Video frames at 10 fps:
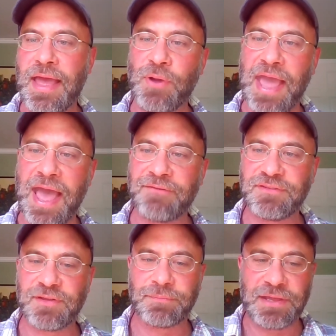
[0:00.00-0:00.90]
And we
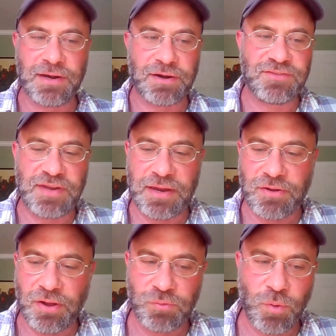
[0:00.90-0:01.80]
have something in our
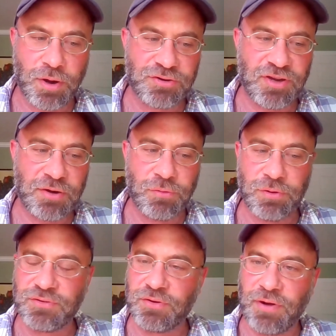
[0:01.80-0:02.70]
state called Watershed
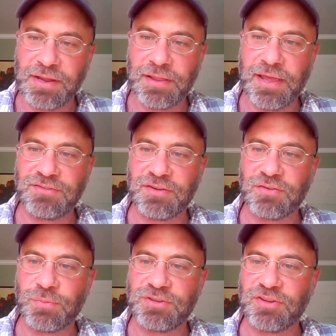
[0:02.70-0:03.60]
Rules and Regulations,